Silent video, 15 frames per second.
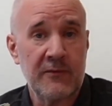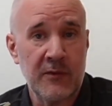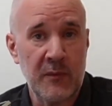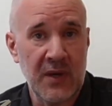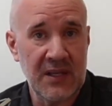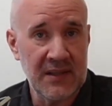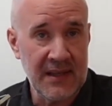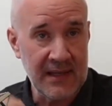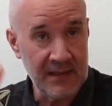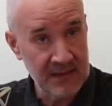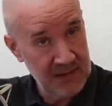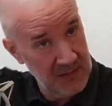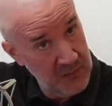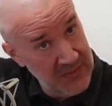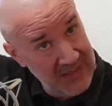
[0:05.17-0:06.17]
for Monday,
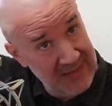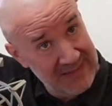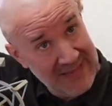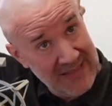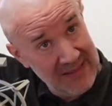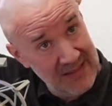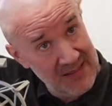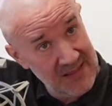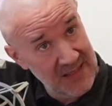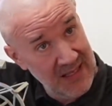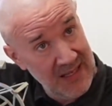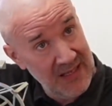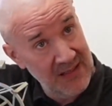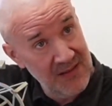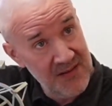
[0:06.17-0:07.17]
being that it's
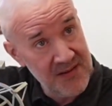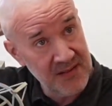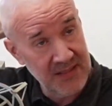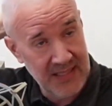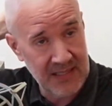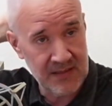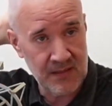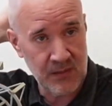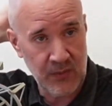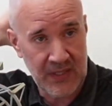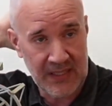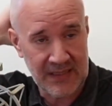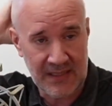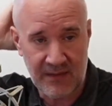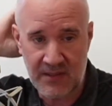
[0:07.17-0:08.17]
the end of the
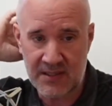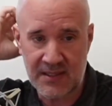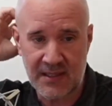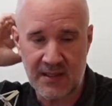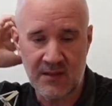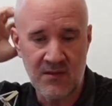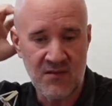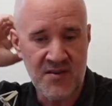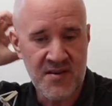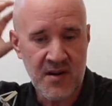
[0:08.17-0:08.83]
week and everything.